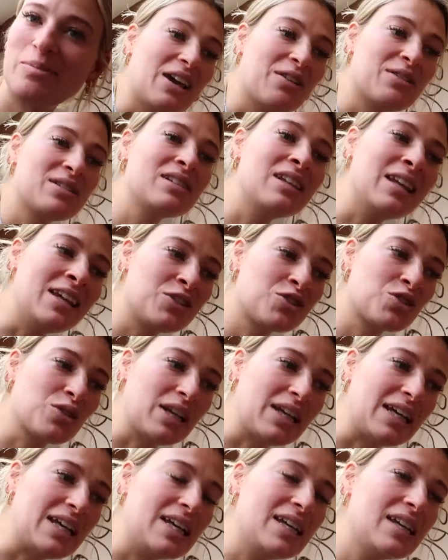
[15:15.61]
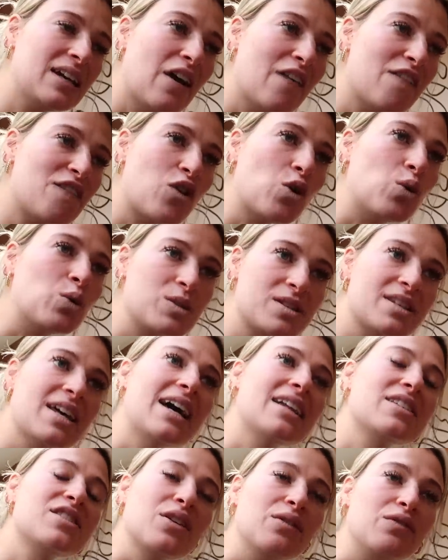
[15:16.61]
There is literally 4
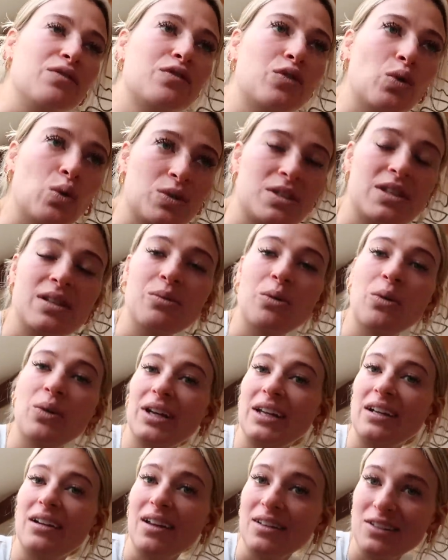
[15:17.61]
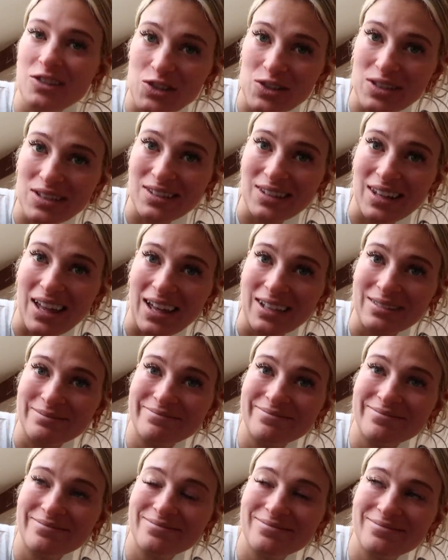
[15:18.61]
sets of 40 walking lunges in there,
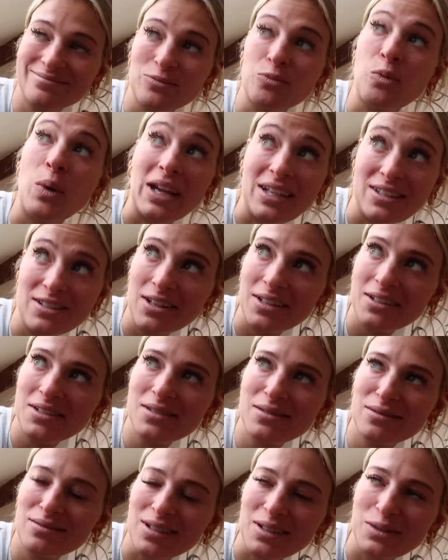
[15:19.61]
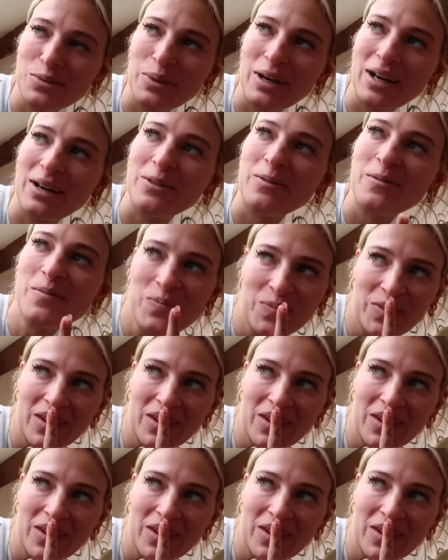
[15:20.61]
weighted as well.